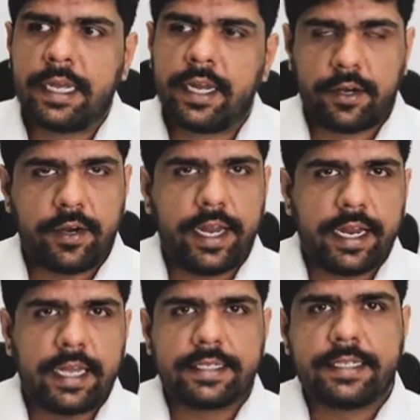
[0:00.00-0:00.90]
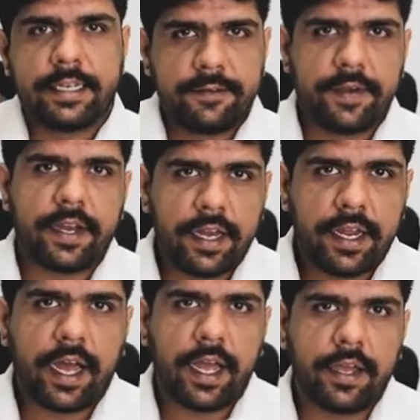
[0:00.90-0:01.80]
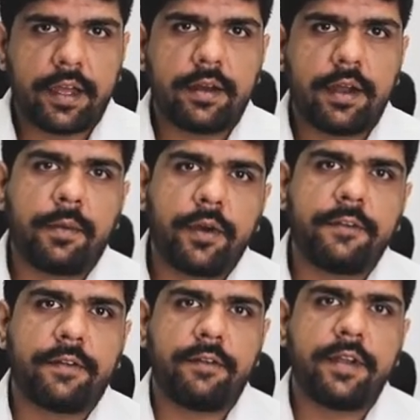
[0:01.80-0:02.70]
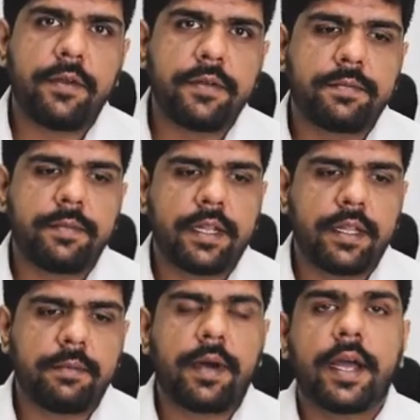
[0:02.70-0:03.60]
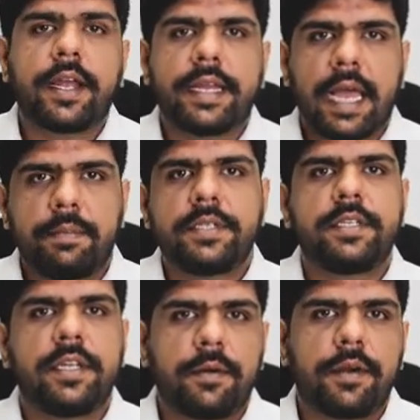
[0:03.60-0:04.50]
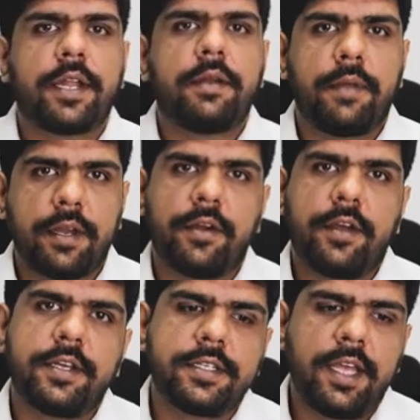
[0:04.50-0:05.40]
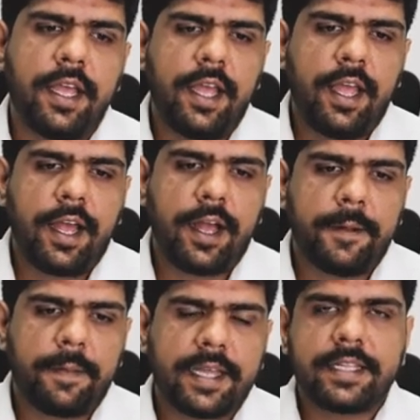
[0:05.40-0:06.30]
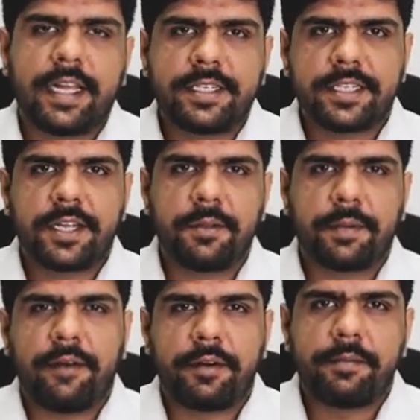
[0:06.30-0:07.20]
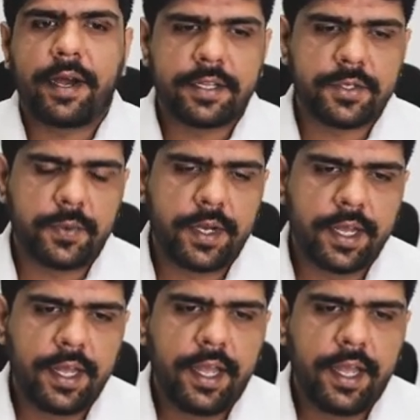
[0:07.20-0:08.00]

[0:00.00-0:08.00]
Today it has significantly higher amount of revenues, but the market cap is still about $10 billion. Um, I think that's just how the private markets work.